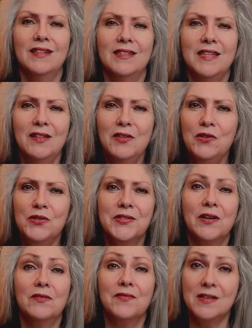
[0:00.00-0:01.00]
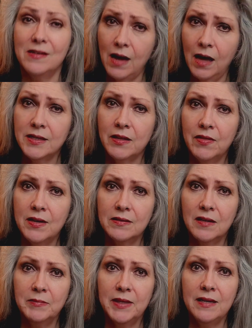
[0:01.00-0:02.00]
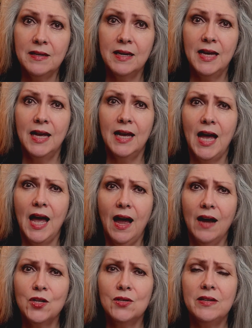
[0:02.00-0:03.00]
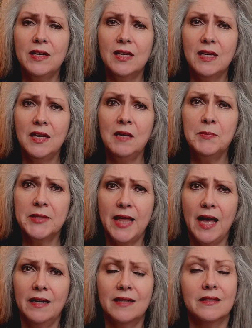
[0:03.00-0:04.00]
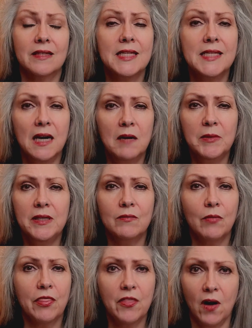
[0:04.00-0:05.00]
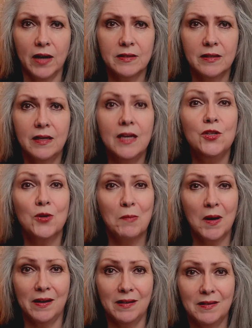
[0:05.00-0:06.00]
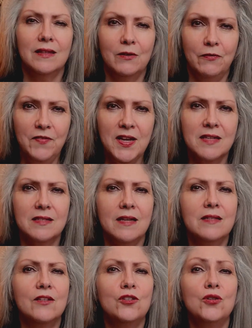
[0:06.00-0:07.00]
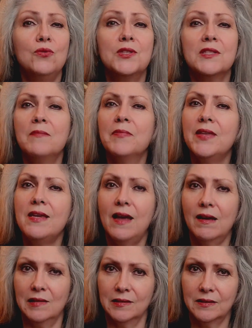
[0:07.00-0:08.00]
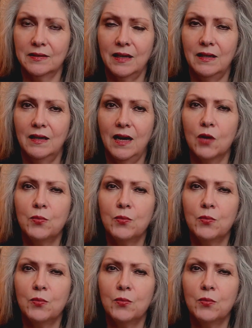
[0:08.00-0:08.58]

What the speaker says: Telling yourself not to think something actually keeps that as the dominant thought in your mind. The fix is to choose something else, a